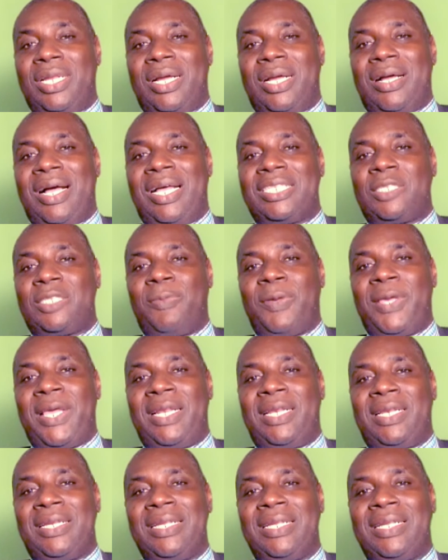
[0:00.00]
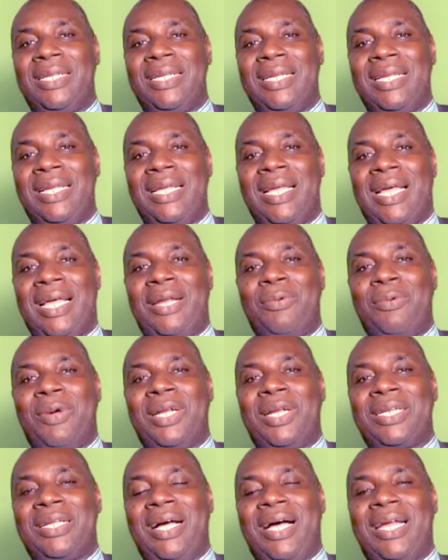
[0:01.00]
the gospel and
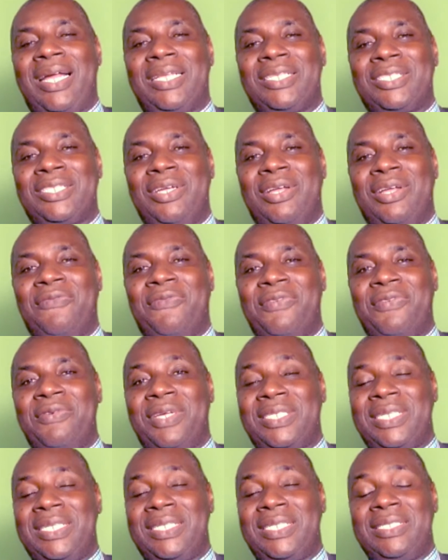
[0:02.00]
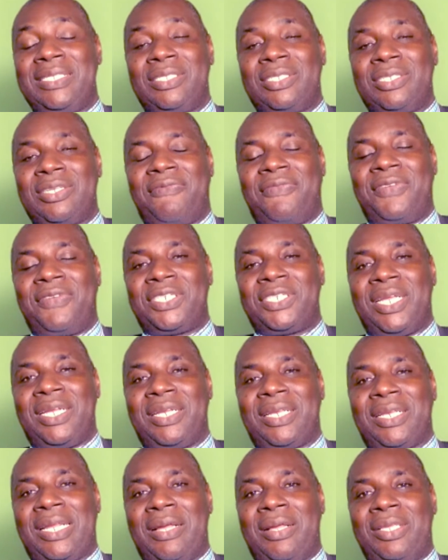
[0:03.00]
what God has done for us isn't
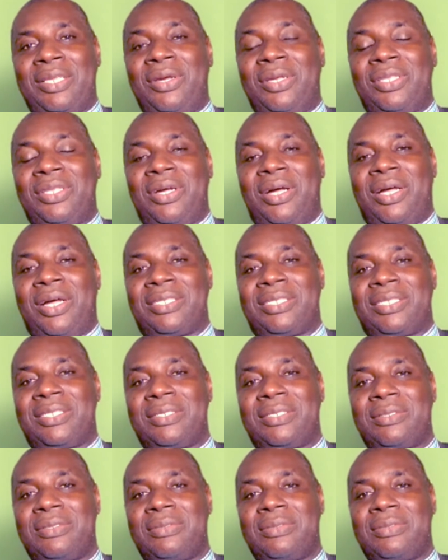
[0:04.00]
sufficient. Your thoughts?